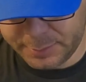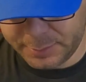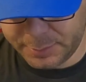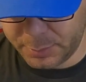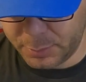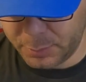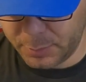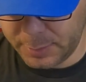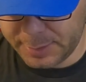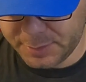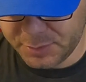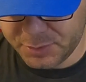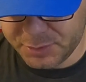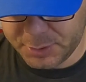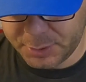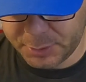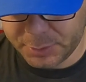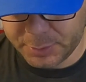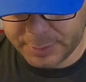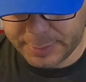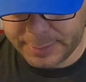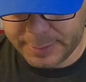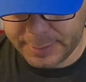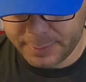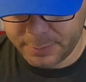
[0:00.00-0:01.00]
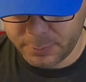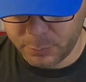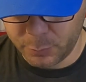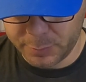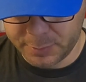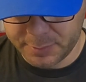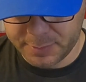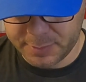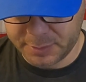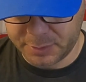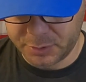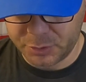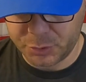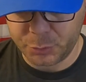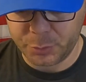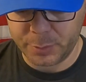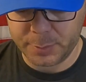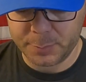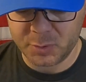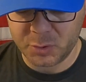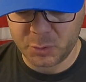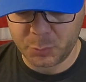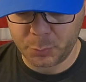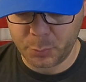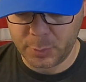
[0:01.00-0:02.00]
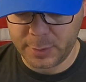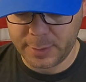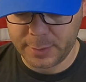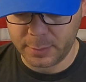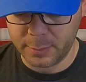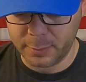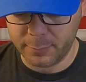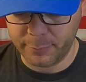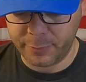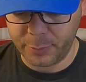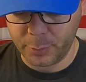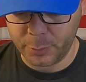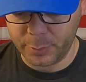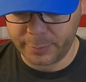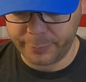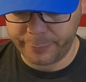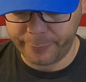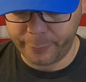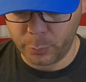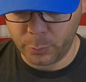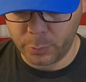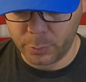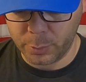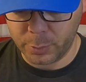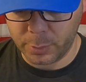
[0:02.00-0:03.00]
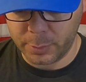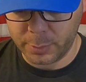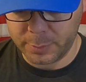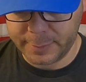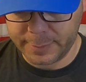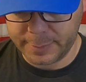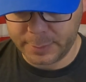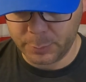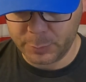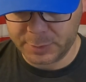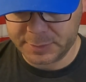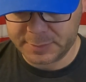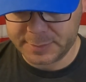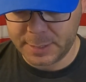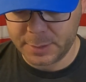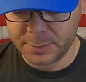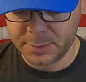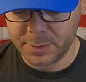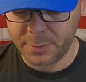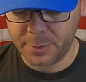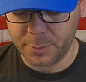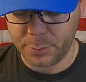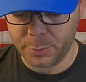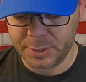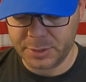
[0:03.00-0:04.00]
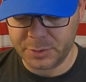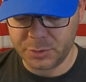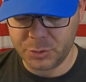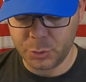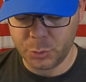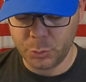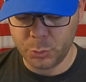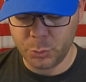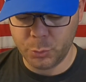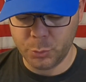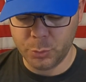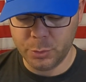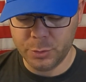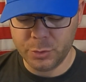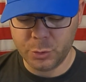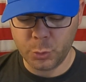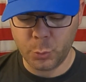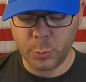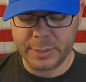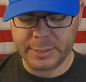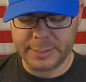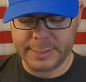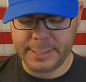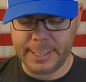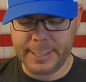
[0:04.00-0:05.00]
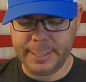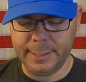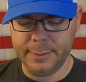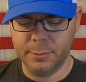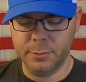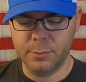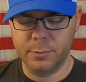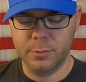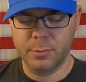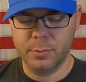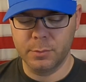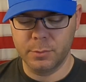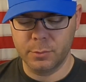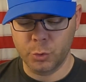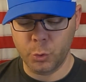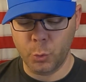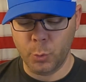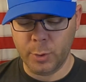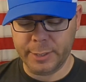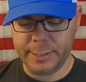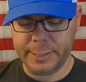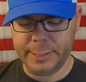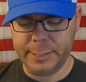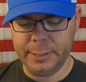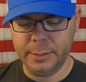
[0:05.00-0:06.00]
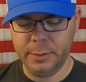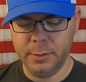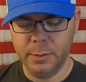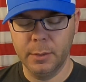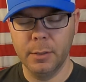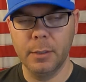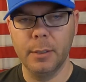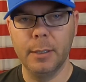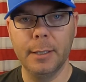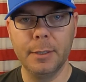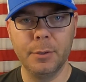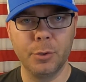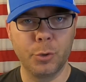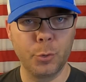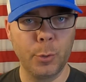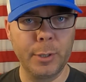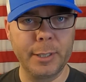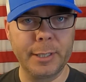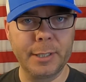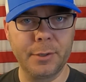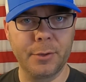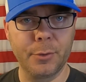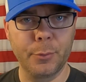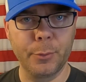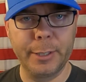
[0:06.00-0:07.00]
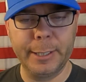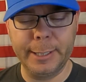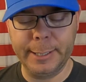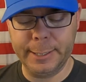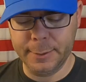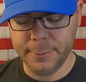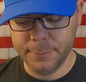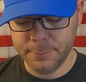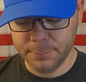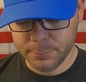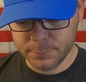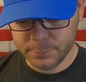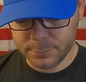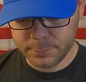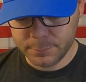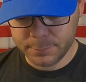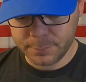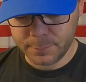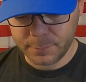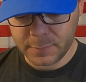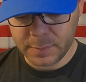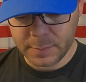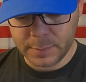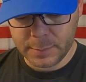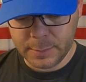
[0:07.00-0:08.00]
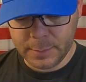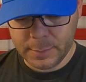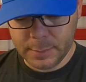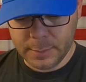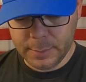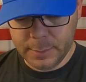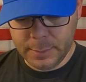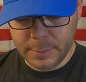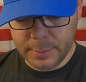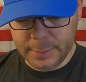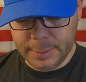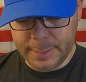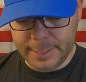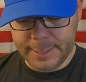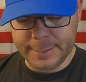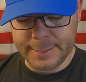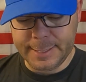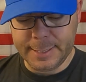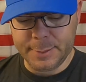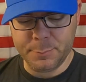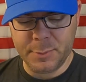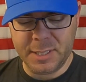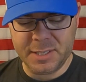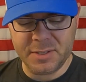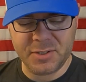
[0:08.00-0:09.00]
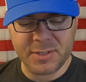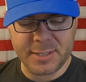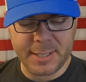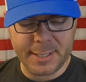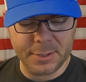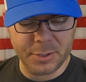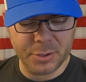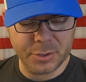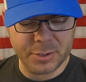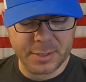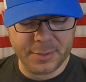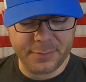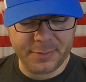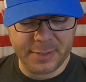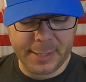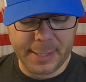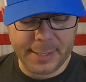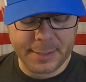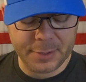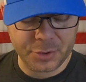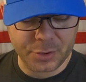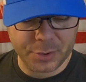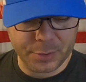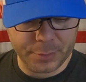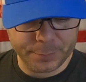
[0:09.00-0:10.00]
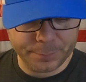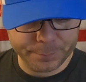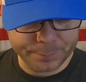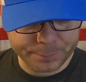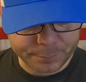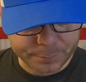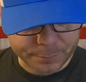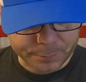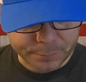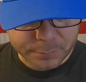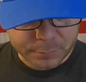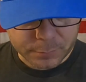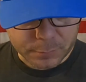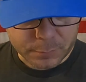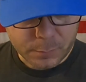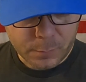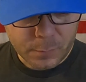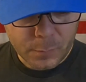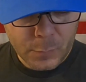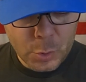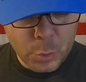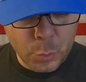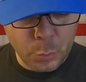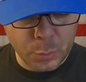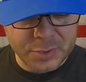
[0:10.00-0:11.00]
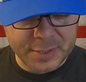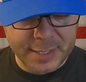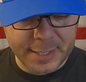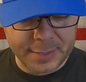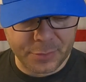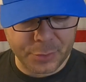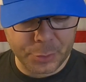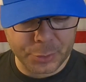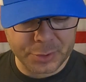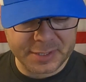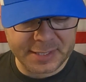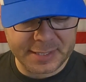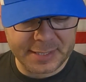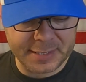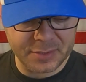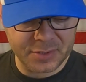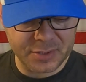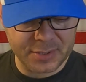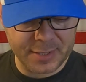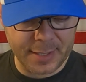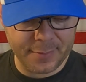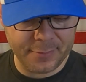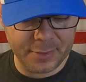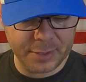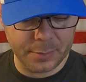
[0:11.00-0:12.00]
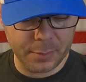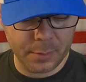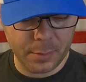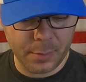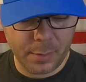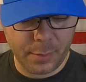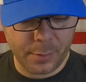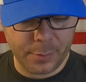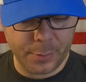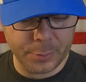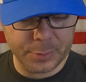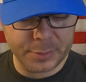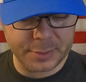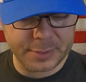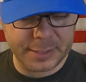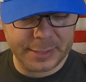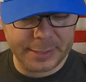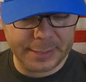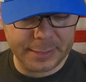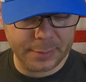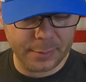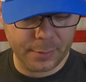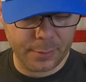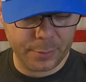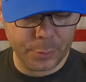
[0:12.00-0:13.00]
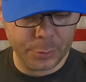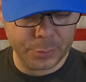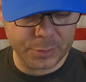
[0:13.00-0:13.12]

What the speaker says: You know, I started it with the extreme spread of 34, then it went down to 32, 28, 20, and 23. And then my standard deviation was at 13.7, 13,